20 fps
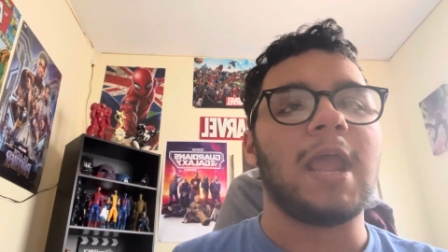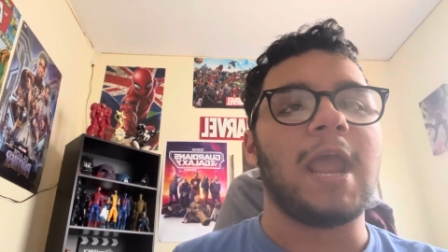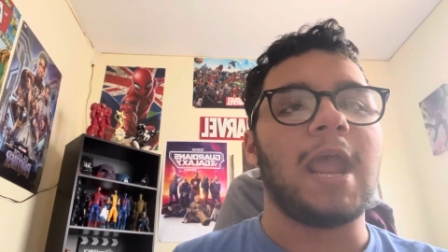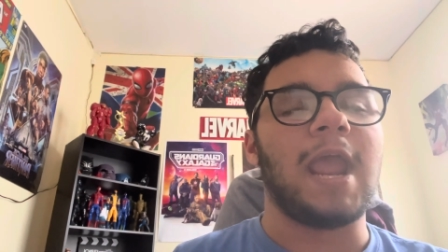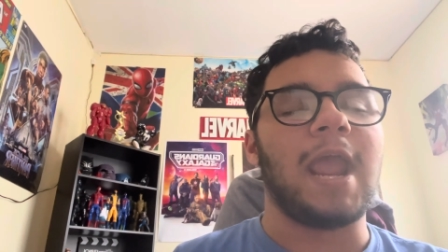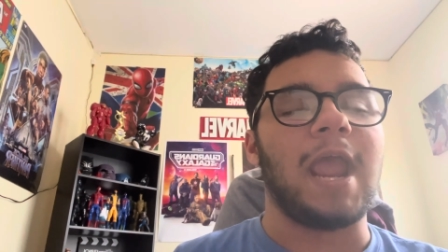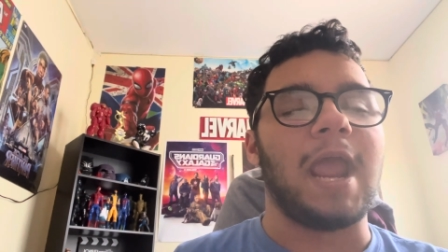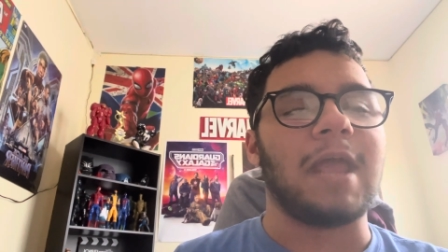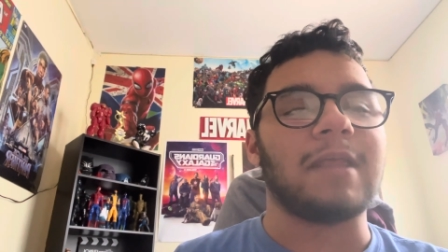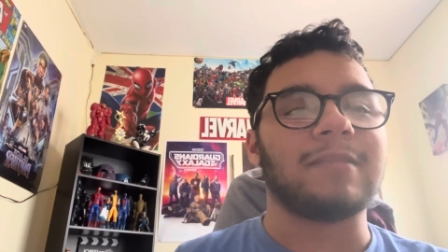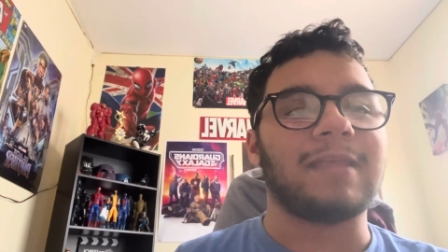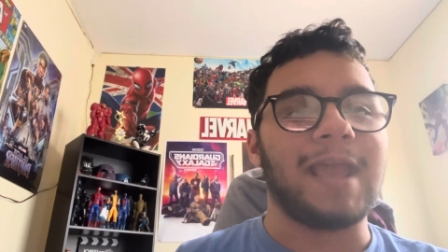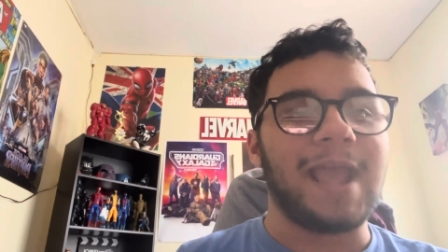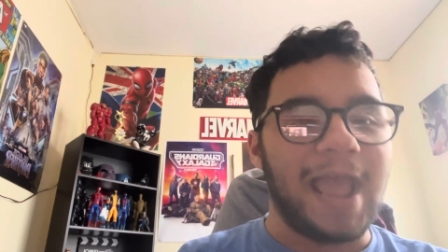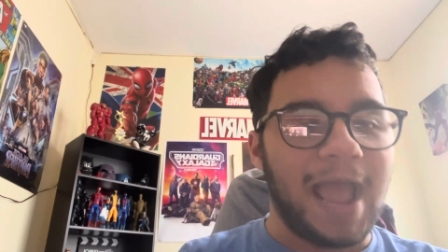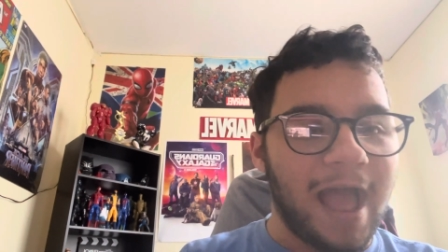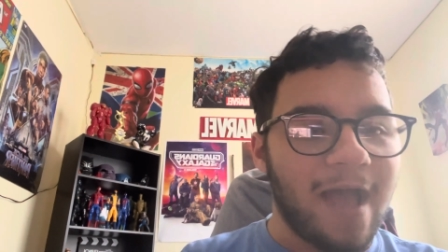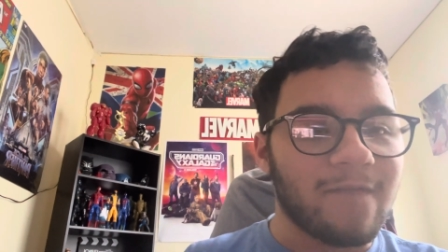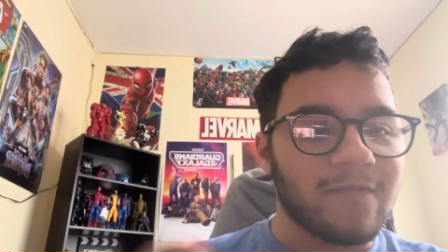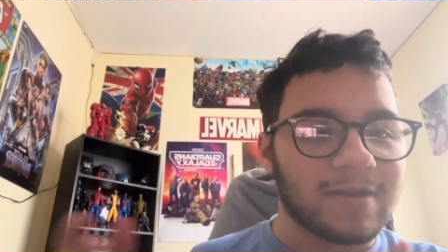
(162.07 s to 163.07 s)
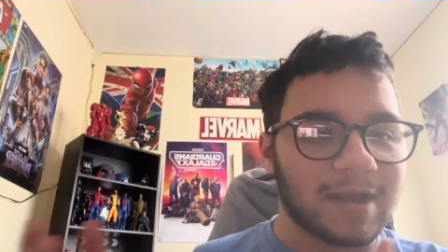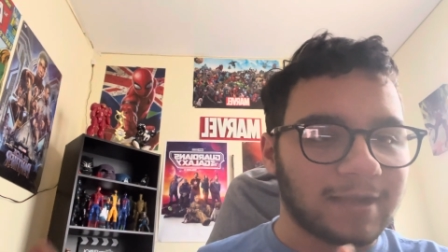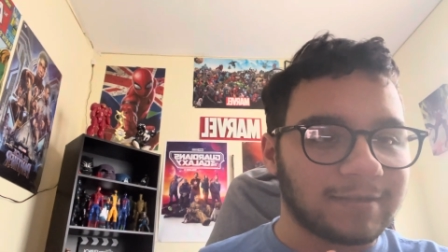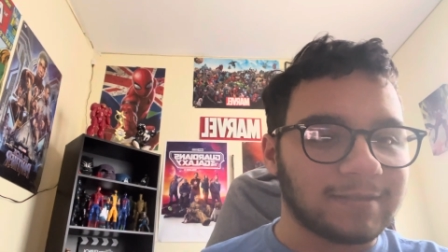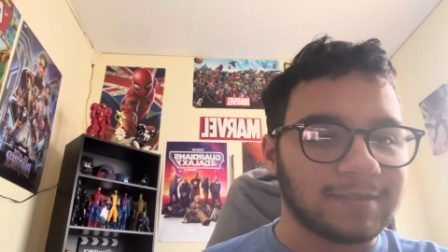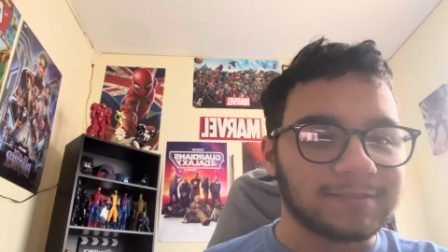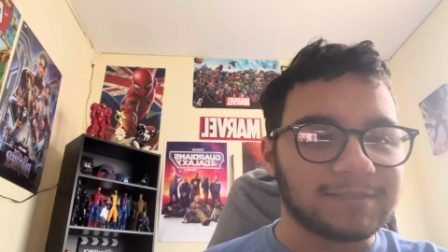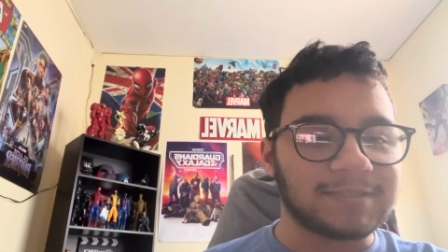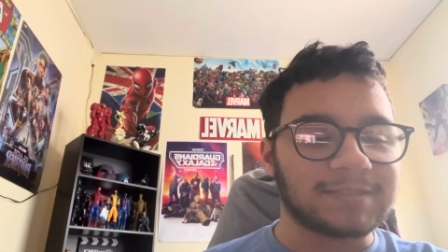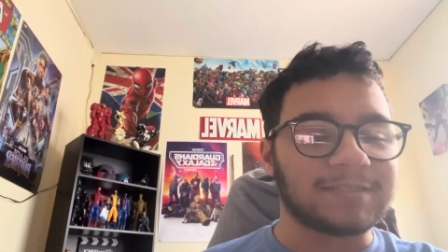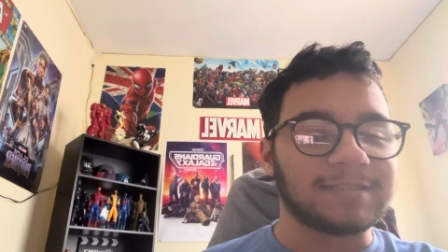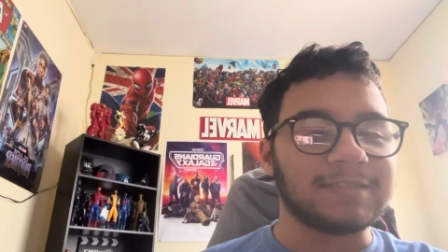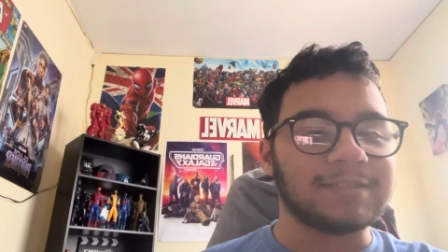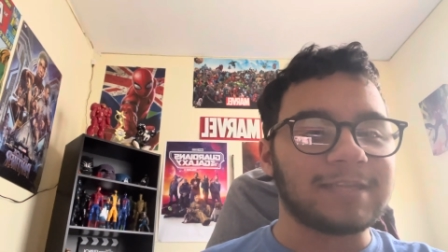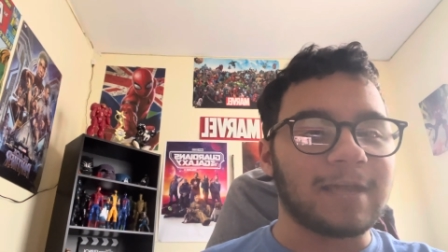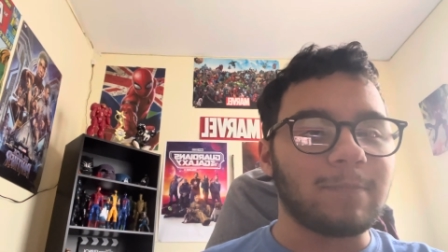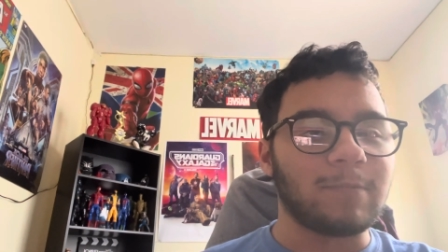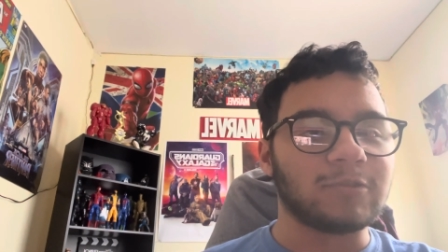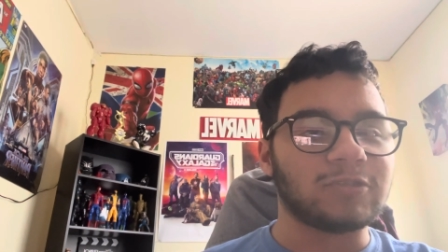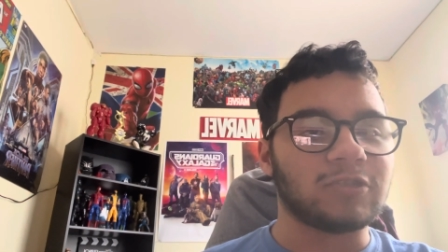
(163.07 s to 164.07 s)
And they have a 1960s
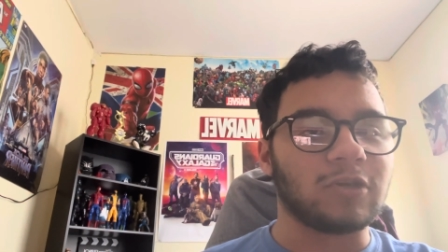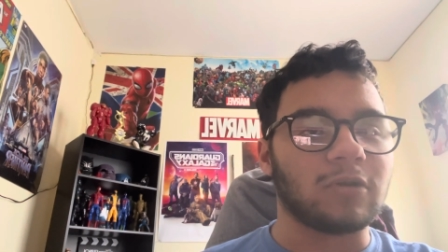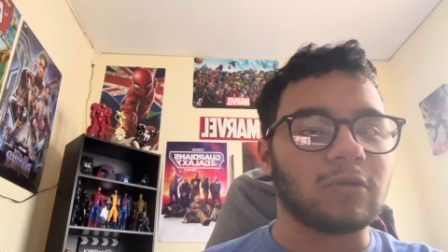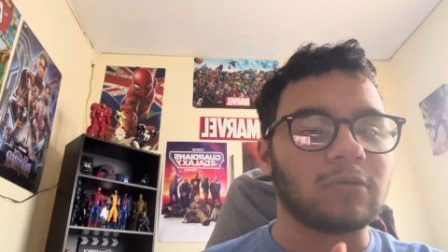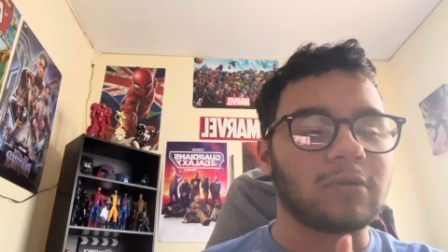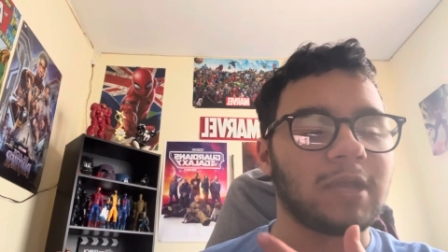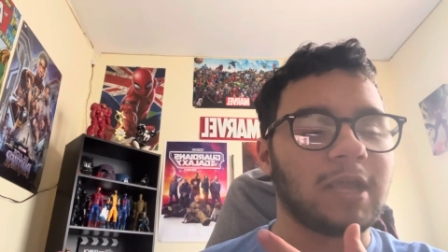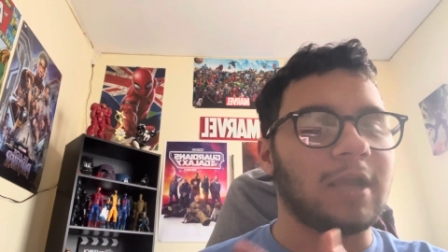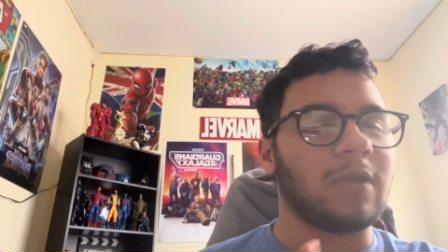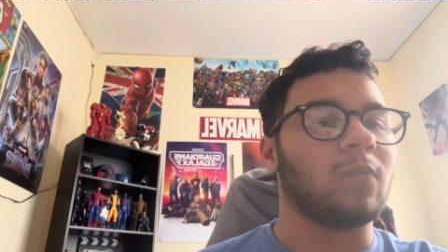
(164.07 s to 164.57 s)
episode